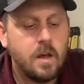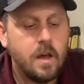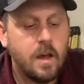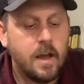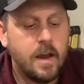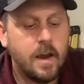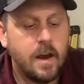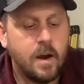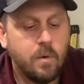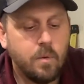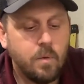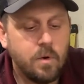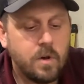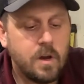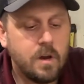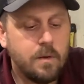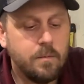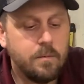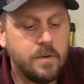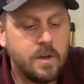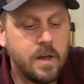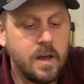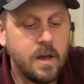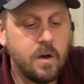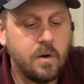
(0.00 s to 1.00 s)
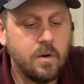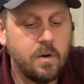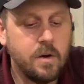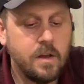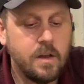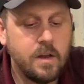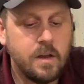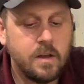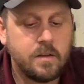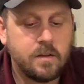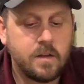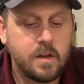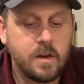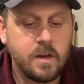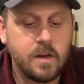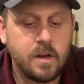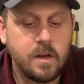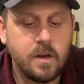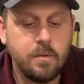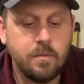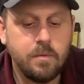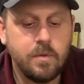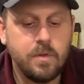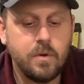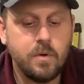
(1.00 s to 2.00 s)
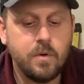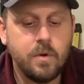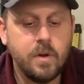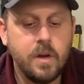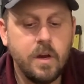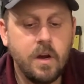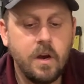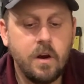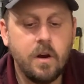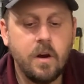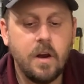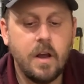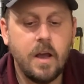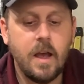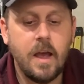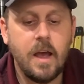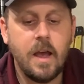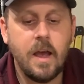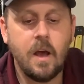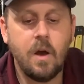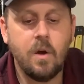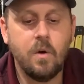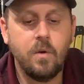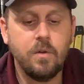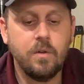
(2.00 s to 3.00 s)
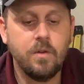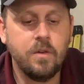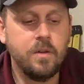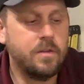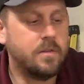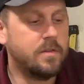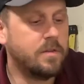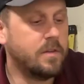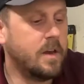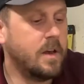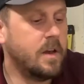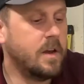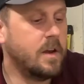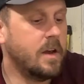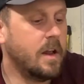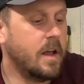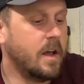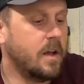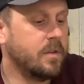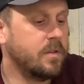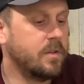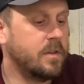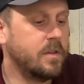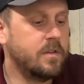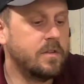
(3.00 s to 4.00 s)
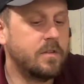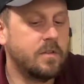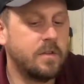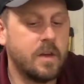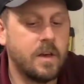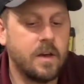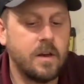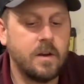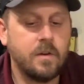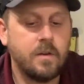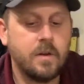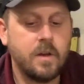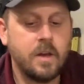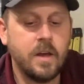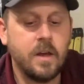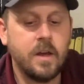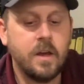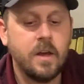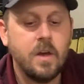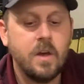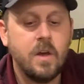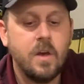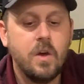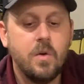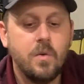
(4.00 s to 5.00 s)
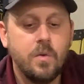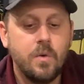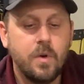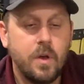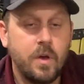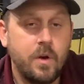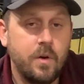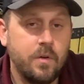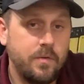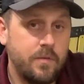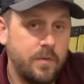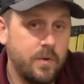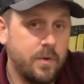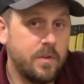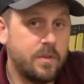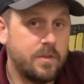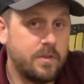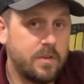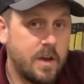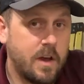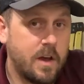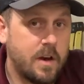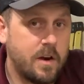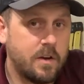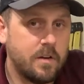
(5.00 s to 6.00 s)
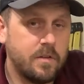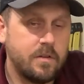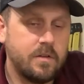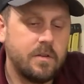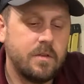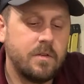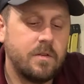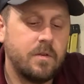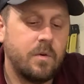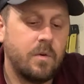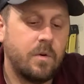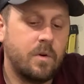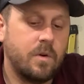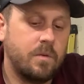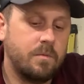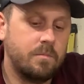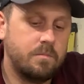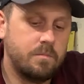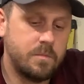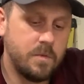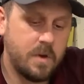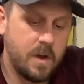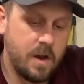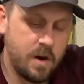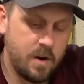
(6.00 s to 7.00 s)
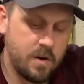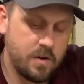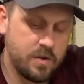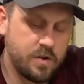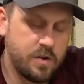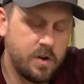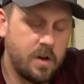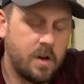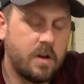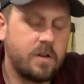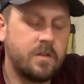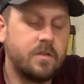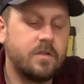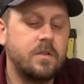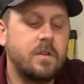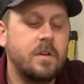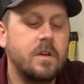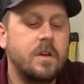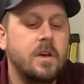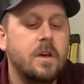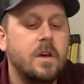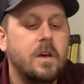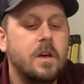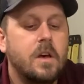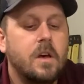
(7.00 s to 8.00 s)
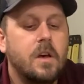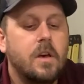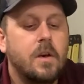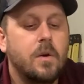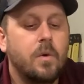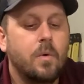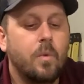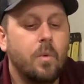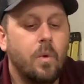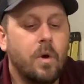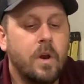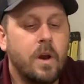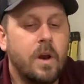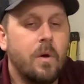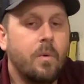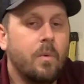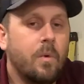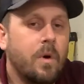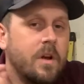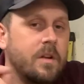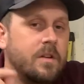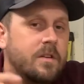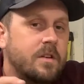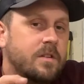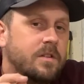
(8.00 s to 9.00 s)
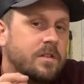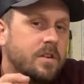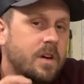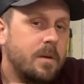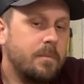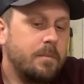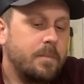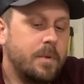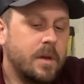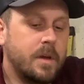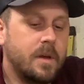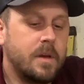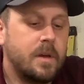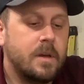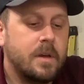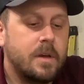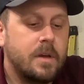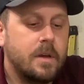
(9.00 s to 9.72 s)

air will come down. It's going to come through here, out this side, out this side. Okay, it'll fill the tires or air shocks. When I want to dump it,